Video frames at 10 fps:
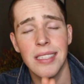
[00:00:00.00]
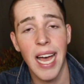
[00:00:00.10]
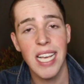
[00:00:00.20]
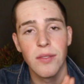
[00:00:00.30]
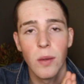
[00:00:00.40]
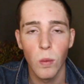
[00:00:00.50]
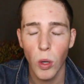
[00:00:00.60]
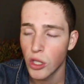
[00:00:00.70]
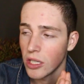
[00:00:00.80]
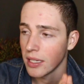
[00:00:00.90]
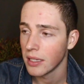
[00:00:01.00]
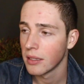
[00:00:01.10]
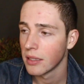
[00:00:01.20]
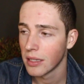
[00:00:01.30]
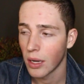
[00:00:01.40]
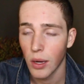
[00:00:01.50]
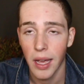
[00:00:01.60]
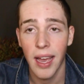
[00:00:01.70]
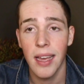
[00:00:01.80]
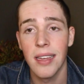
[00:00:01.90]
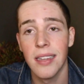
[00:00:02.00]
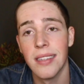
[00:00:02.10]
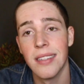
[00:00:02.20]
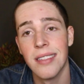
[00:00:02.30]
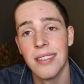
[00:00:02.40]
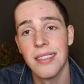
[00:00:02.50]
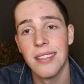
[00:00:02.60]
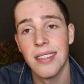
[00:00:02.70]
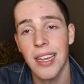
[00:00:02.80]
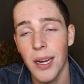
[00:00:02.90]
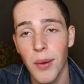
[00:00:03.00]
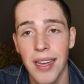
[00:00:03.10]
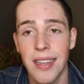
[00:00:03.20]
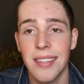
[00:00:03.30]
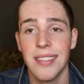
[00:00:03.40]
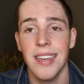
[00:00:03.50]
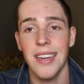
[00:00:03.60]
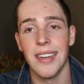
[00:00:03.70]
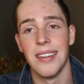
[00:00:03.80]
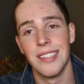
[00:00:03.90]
Thanks for watching, okay? Anyway, yeah.